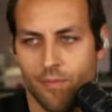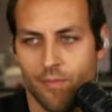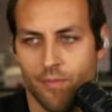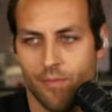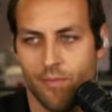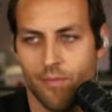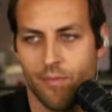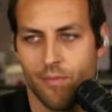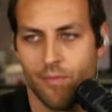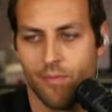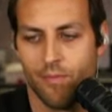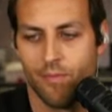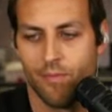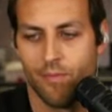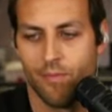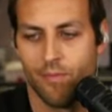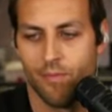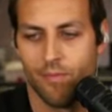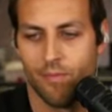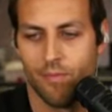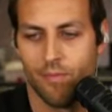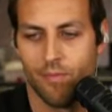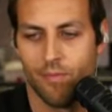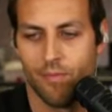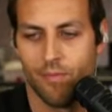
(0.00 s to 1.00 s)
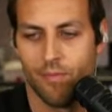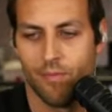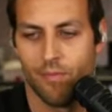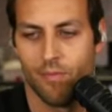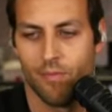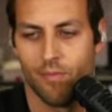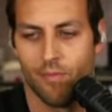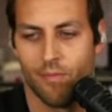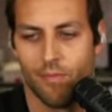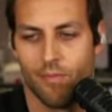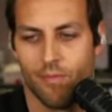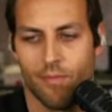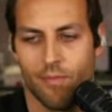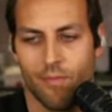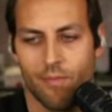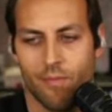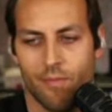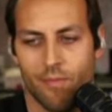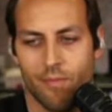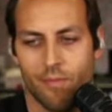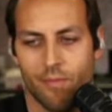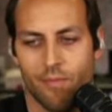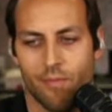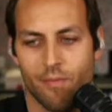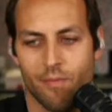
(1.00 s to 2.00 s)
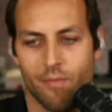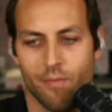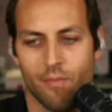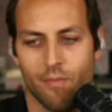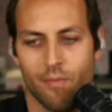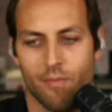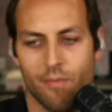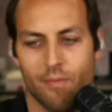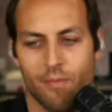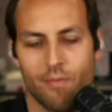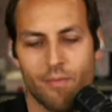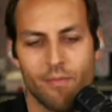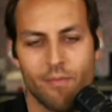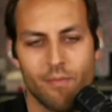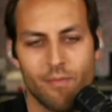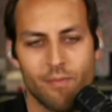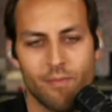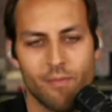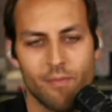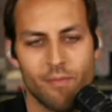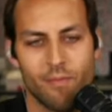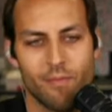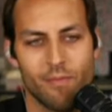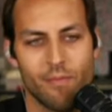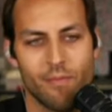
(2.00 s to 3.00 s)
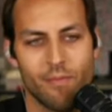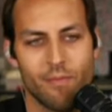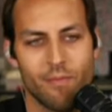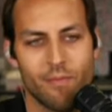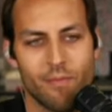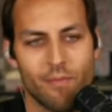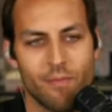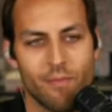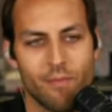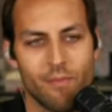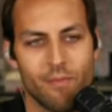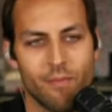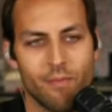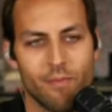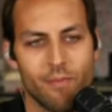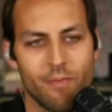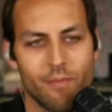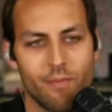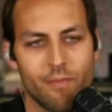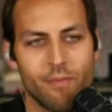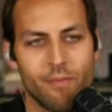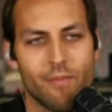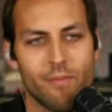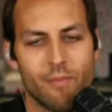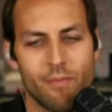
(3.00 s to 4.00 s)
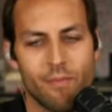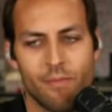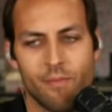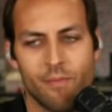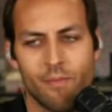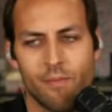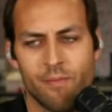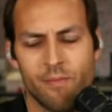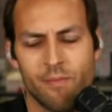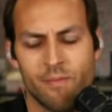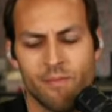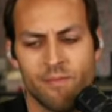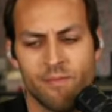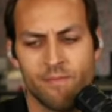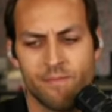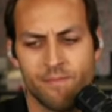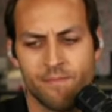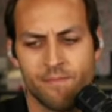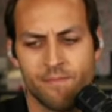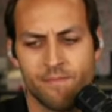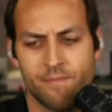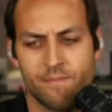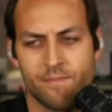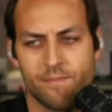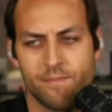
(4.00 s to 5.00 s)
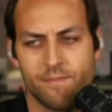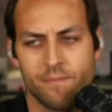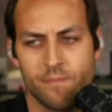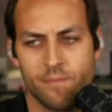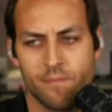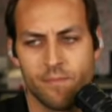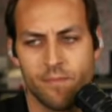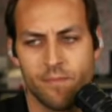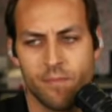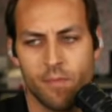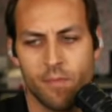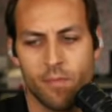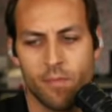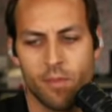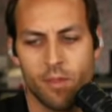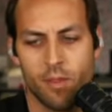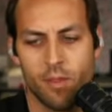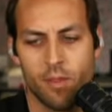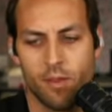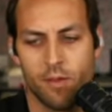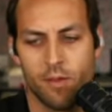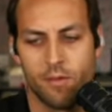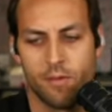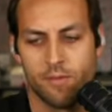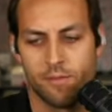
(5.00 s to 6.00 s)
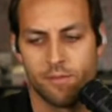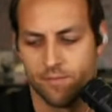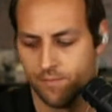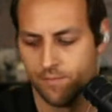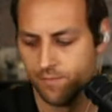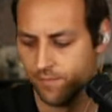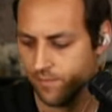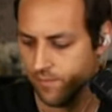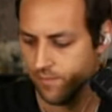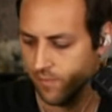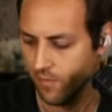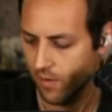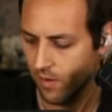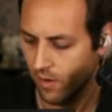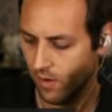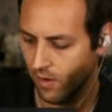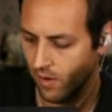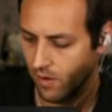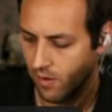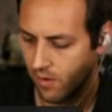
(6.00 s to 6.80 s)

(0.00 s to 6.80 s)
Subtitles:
[no speech]